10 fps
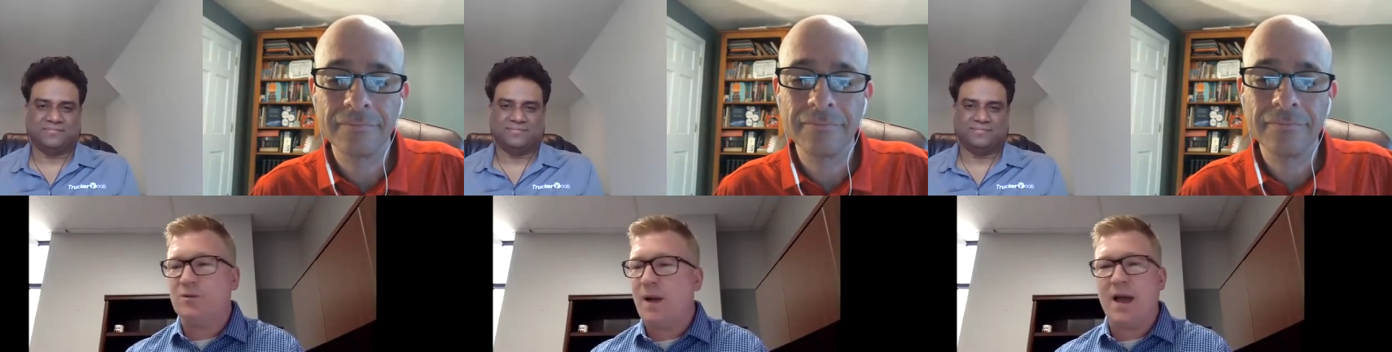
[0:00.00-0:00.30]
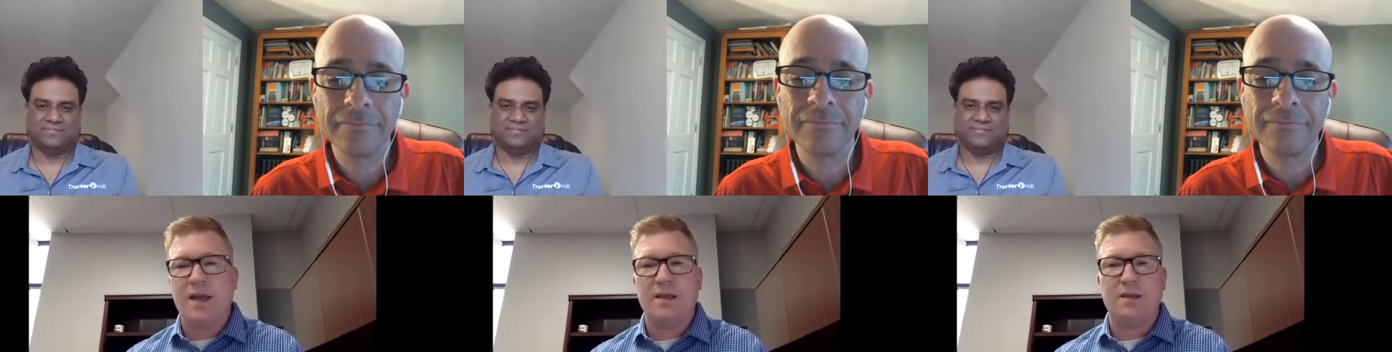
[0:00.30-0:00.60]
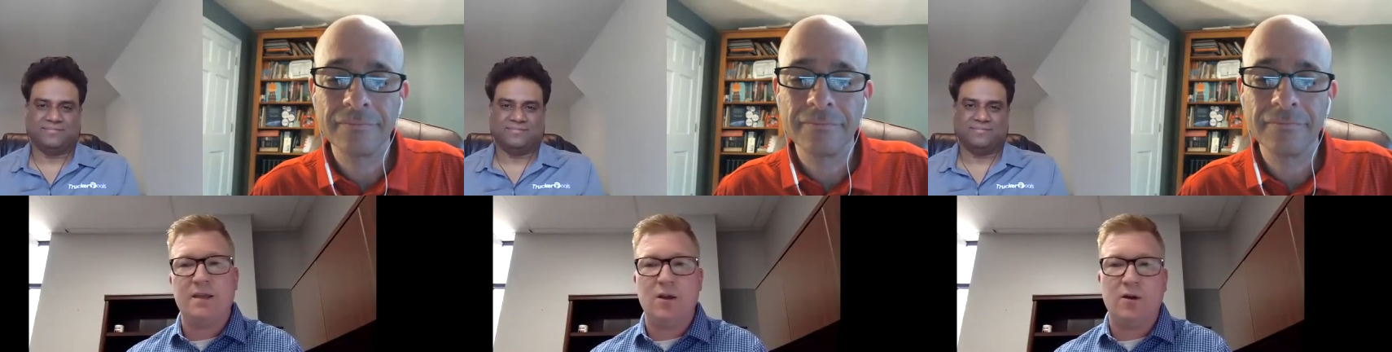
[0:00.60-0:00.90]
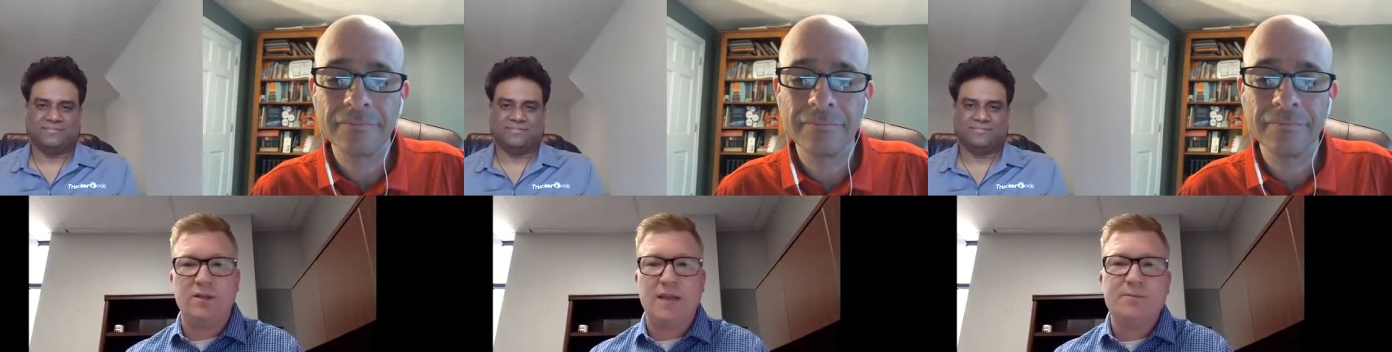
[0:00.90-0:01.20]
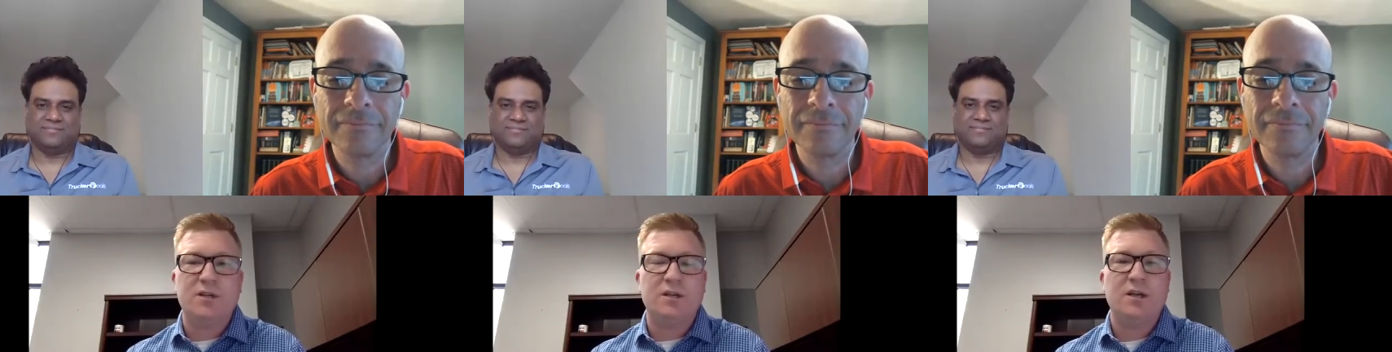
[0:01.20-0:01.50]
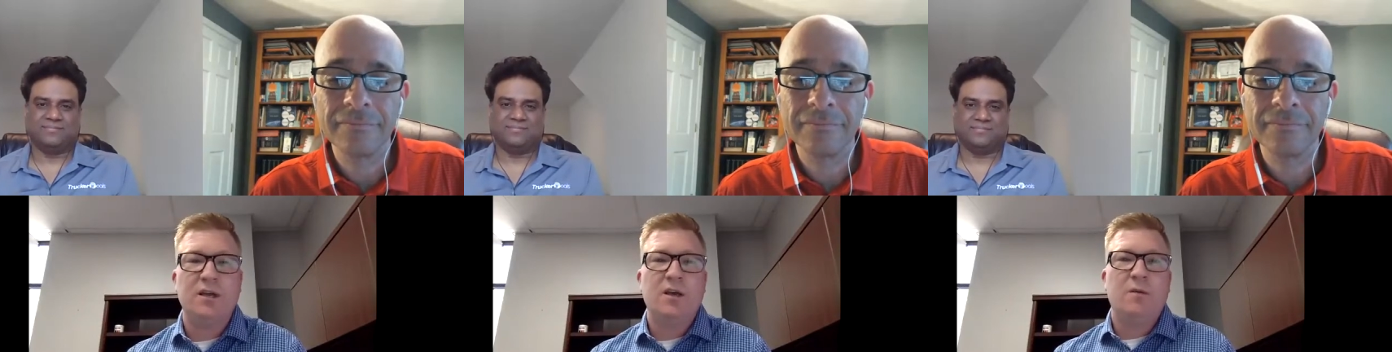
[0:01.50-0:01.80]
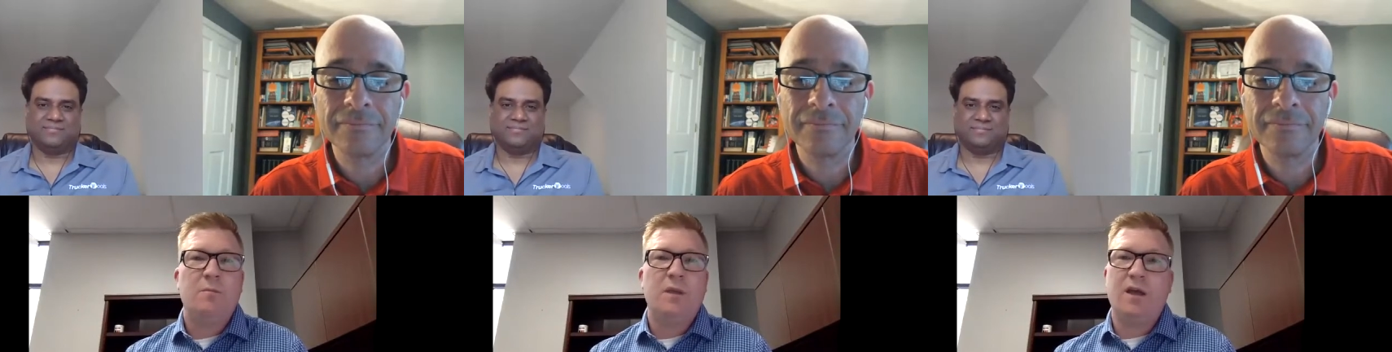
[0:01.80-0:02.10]
Speaker 1: by, you know, exception,
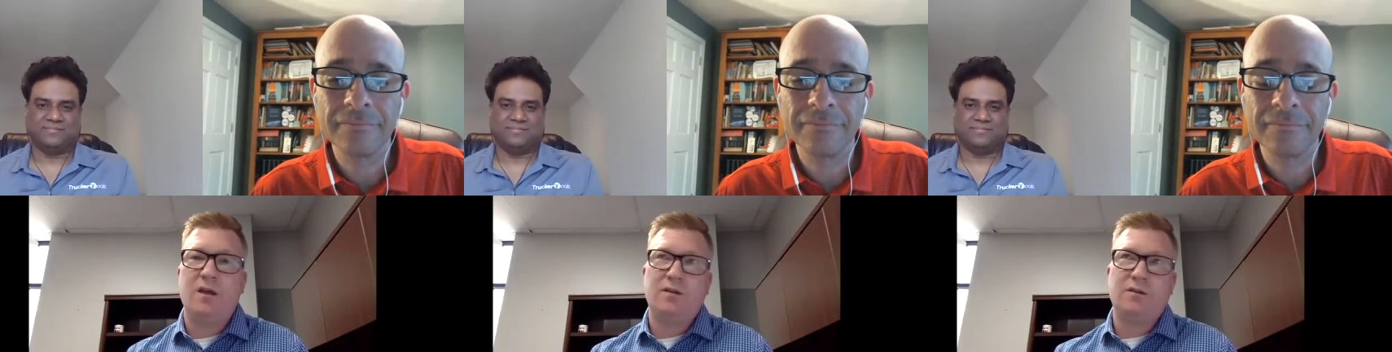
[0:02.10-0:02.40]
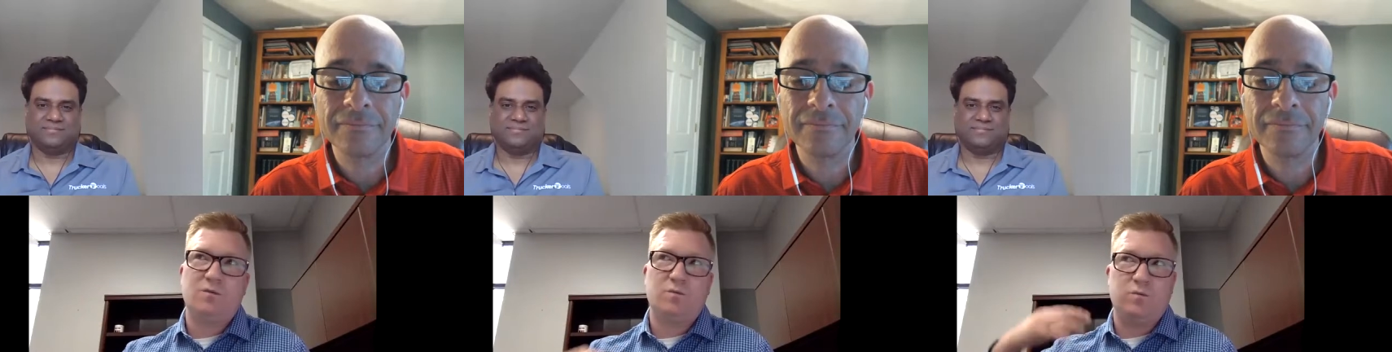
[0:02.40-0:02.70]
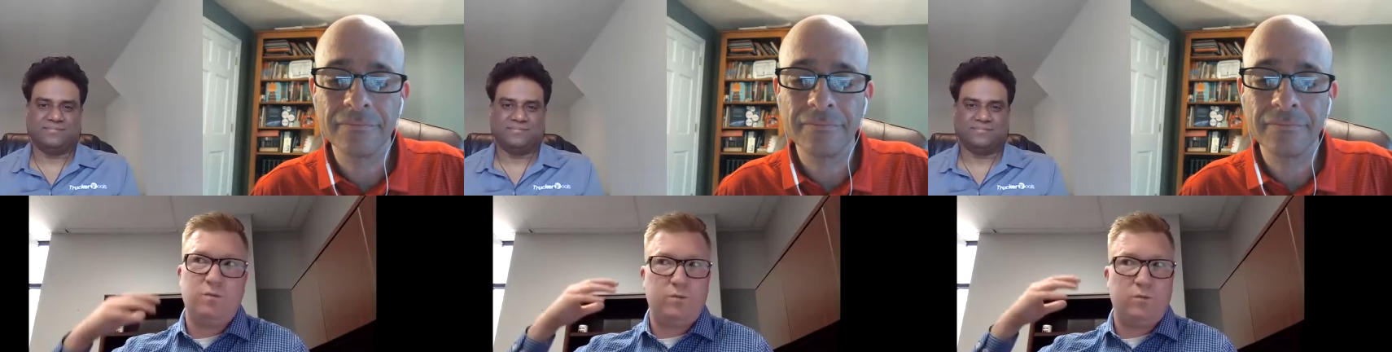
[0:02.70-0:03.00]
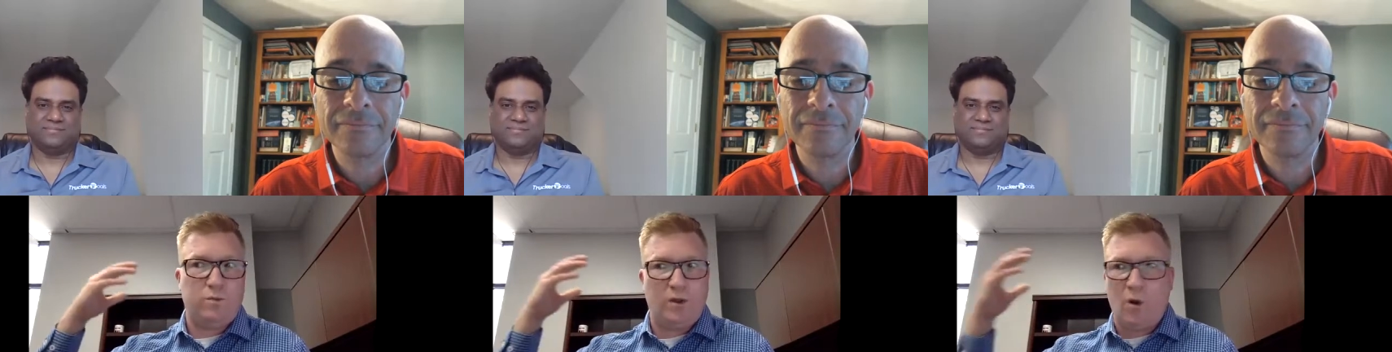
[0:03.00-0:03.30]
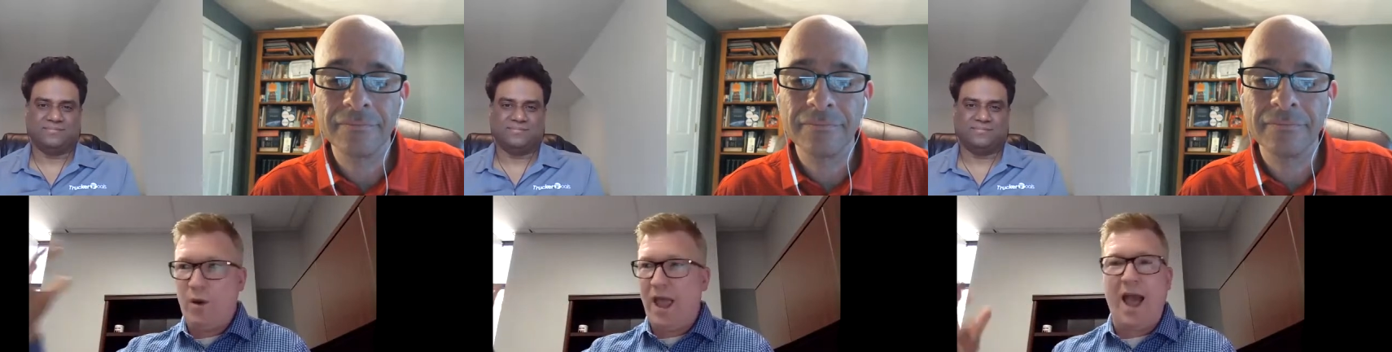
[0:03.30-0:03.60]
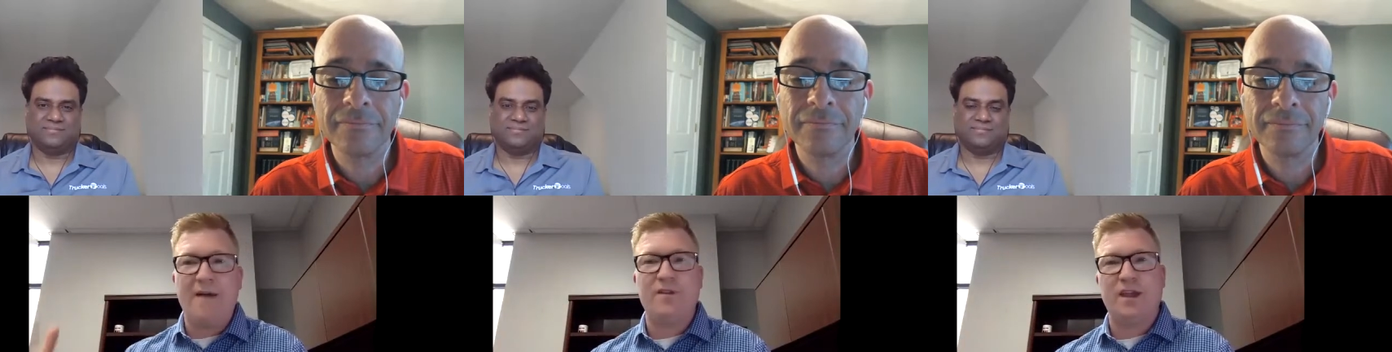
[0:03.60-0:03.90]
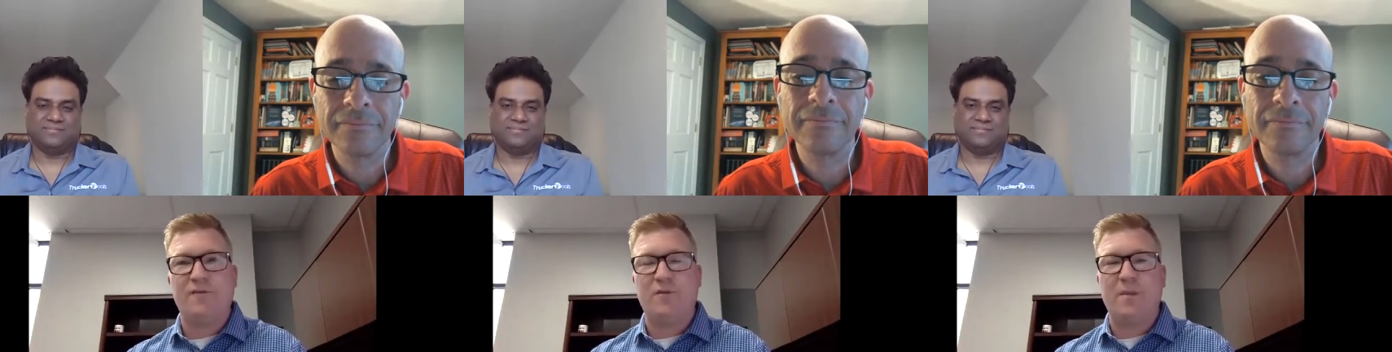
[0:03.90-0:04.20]
because, you know, we have the
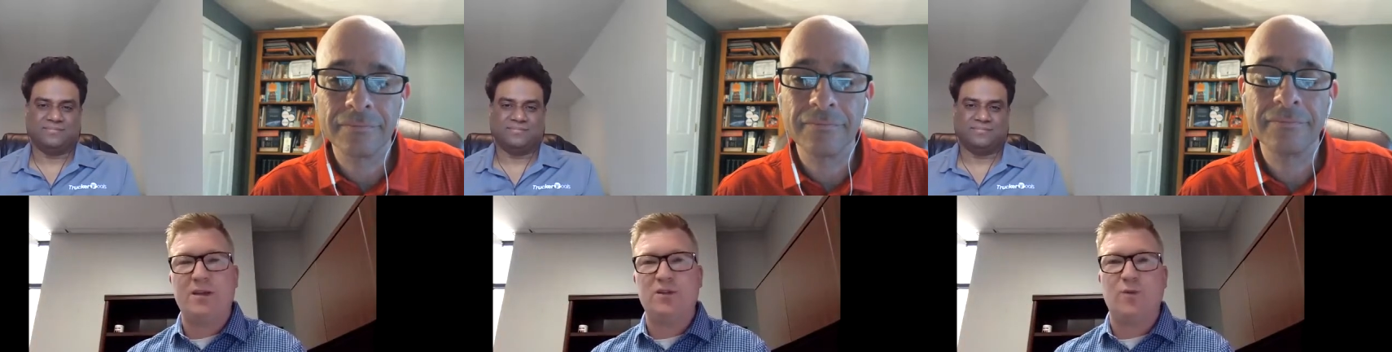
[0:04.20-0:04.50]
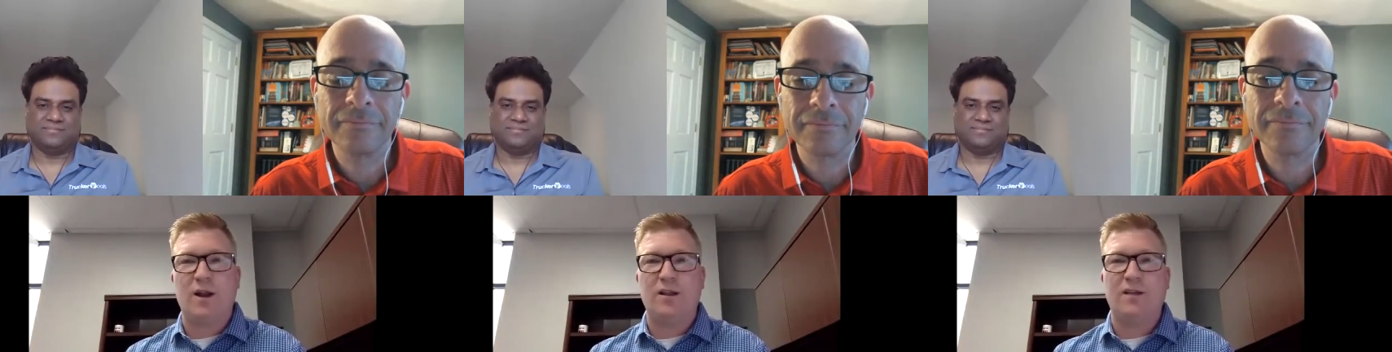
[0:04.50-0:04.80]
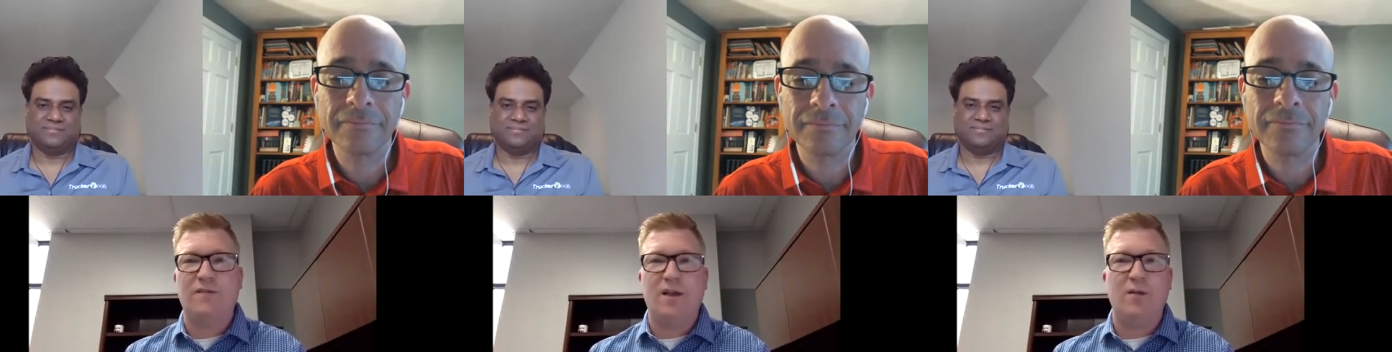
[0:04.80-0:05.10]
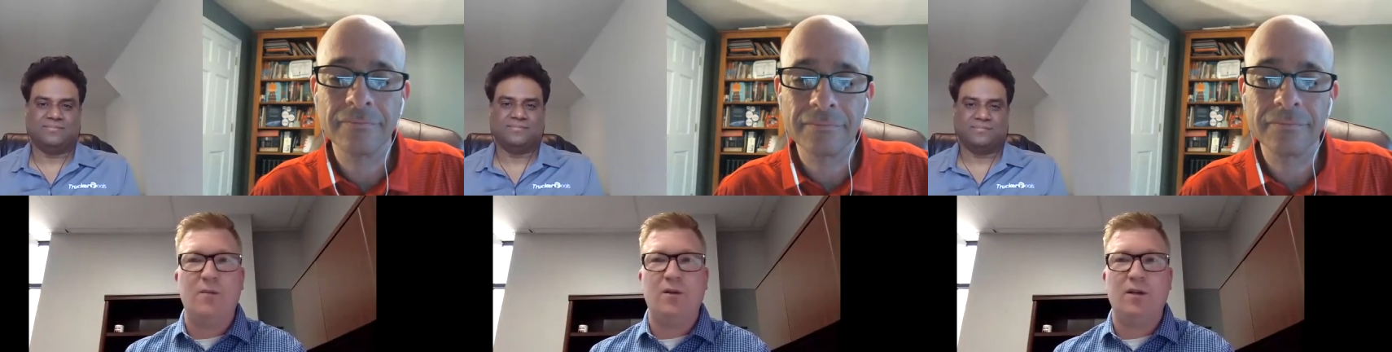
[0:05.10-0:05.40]
information readily available.